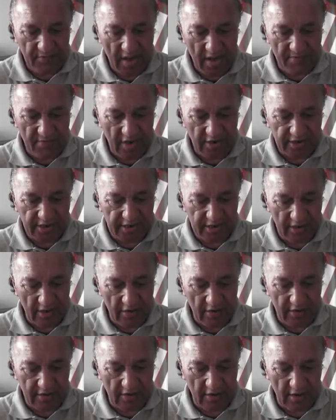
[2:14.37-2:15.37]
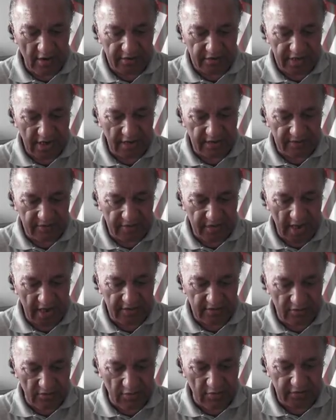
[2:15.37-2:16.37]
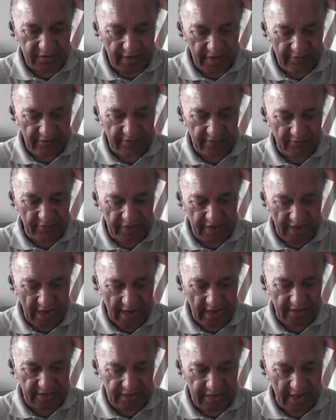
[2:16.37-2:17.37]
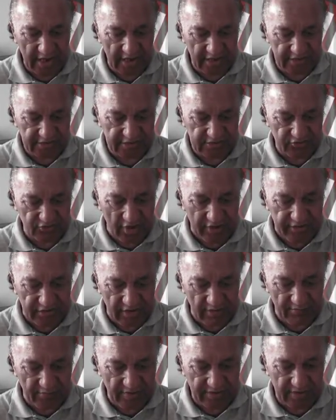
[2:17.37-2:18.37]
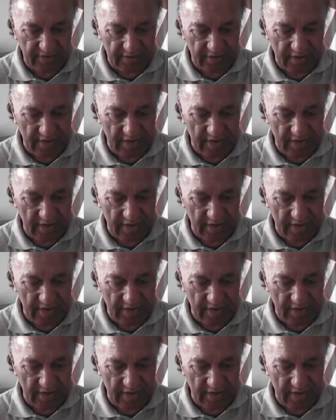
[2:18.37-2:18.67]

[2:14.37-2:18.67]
I'm only going on that court hearing we had there straight to Britain,